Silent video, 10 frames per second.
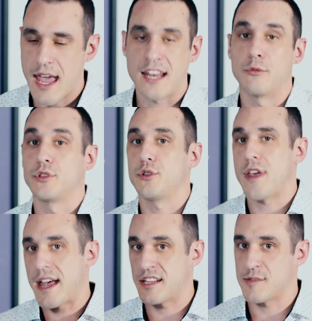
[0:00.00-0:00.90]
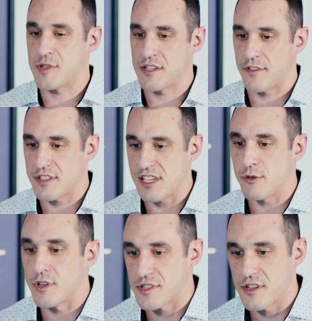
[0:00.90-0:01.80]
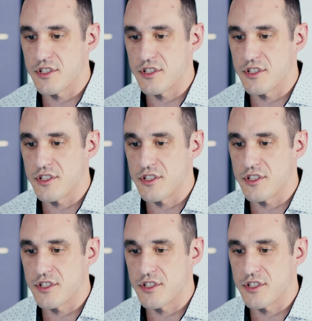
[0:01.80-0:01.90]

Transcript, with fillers: and it will do that in a specific sequence.